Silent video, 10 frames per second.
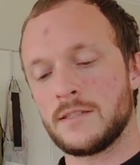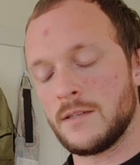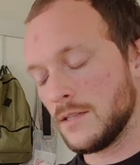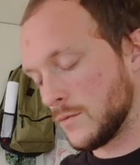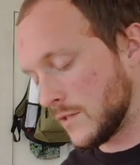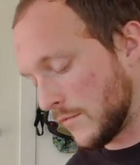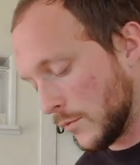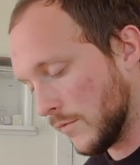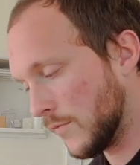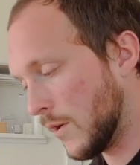So This stuff
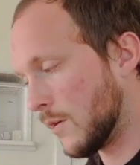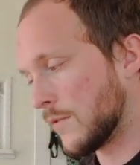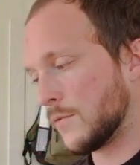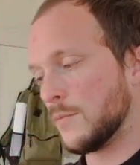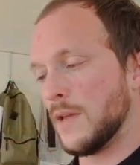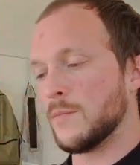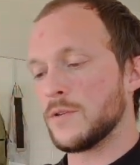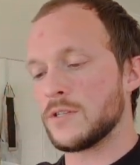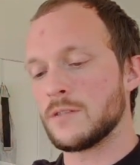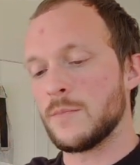will fall through paper
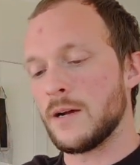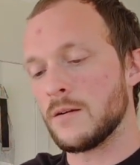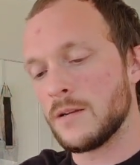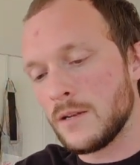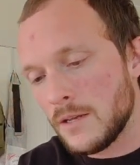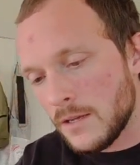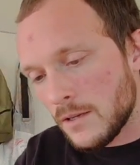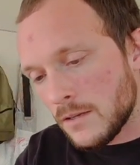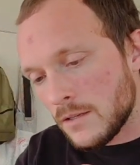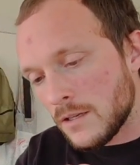just about.
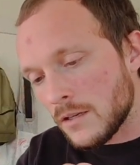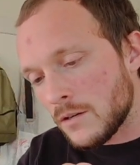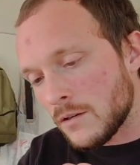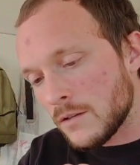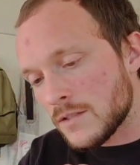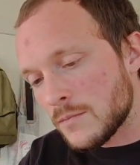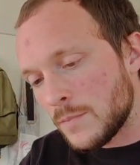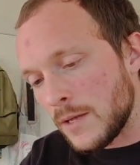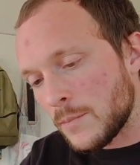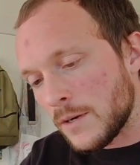Can curl some
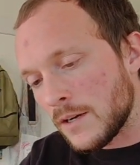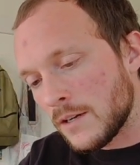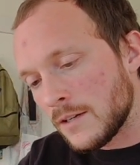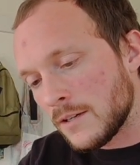paper.